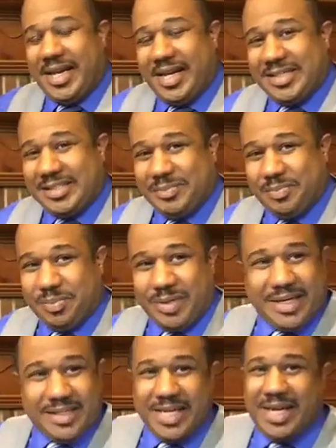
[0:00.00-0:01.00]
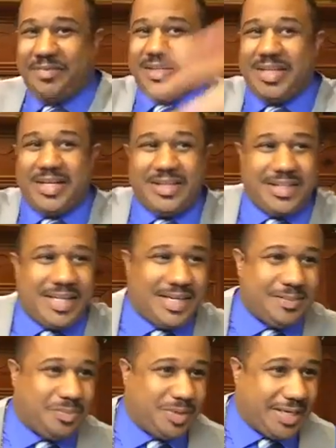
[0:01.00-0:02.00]
has breath, everything that
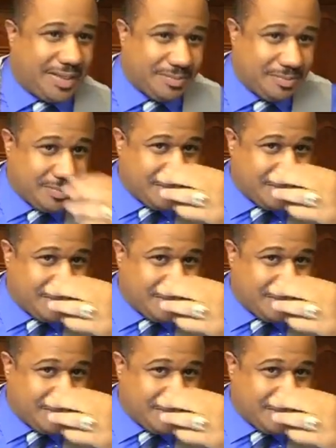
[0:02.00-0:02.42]
has breath,